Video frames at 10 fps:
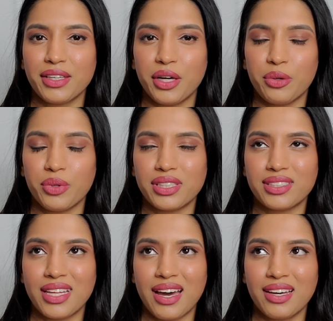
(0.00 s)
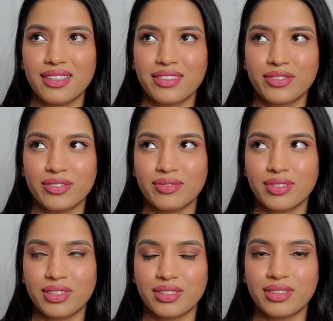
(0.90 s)
you know, it's not
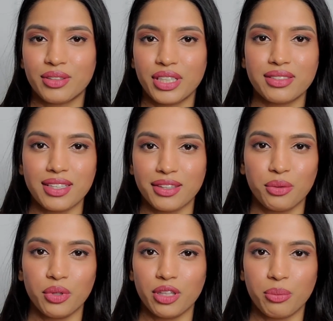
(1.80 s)
the greatest thing in the world,